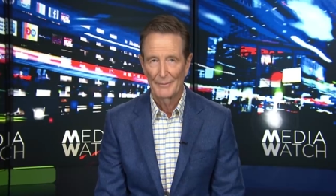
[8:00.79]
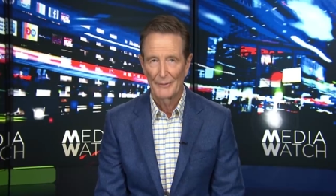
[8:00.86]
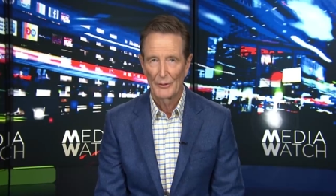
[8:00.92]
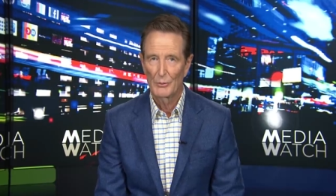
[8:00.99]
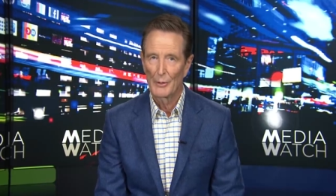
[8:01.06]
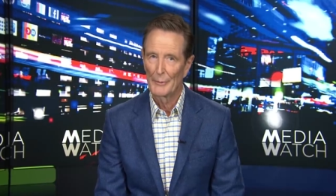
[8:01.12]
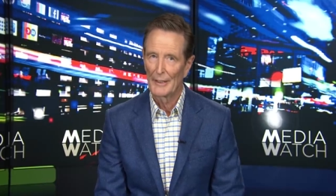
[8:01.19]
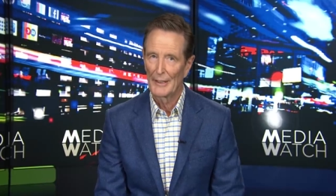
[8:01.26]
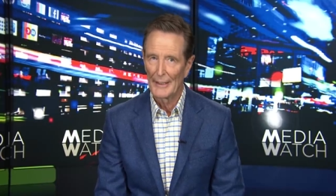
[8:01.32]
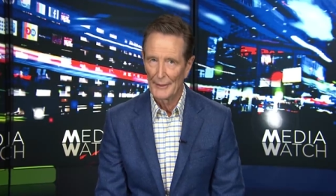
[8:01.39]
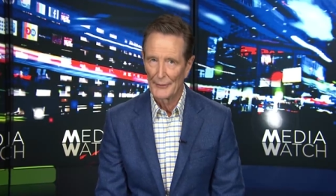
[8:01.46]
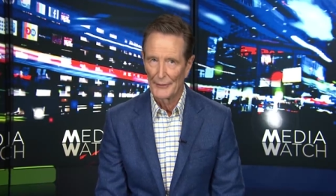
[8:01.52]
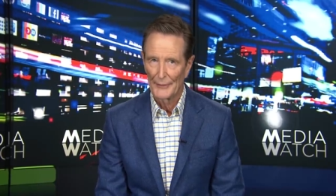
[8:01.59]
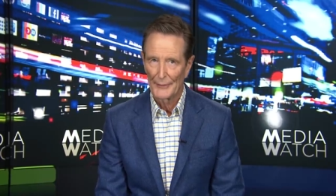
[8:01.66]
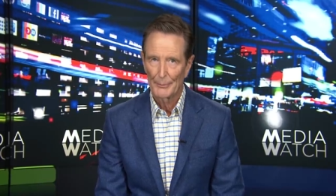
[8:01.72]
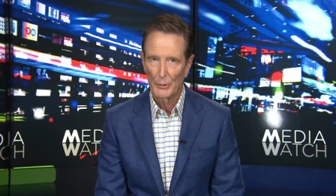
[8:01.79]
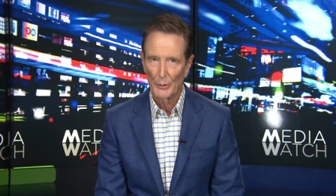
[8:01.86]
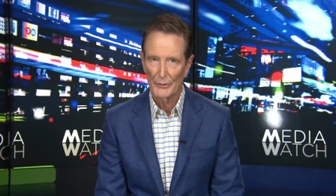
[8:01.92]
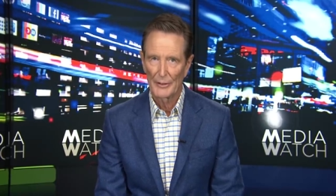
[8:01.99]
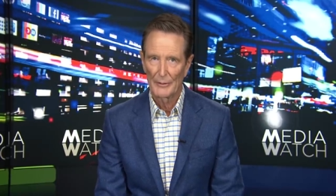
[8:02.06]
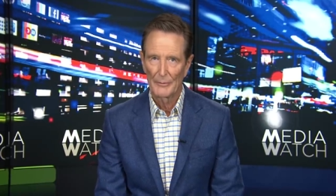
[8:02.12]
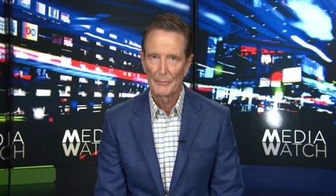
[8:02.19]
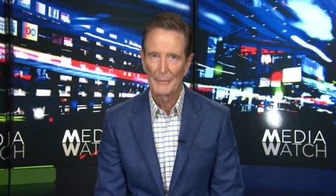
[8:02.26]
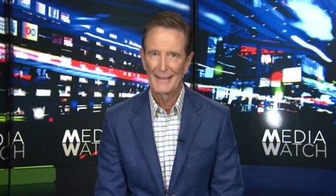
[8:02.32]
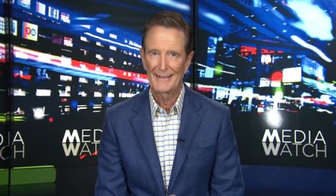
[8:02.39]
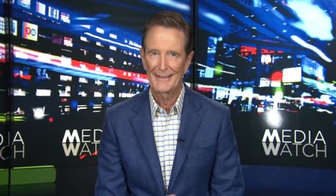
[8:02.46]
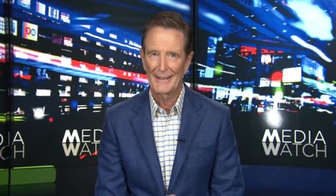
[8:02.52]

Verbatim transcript: The woman alleges Porter made her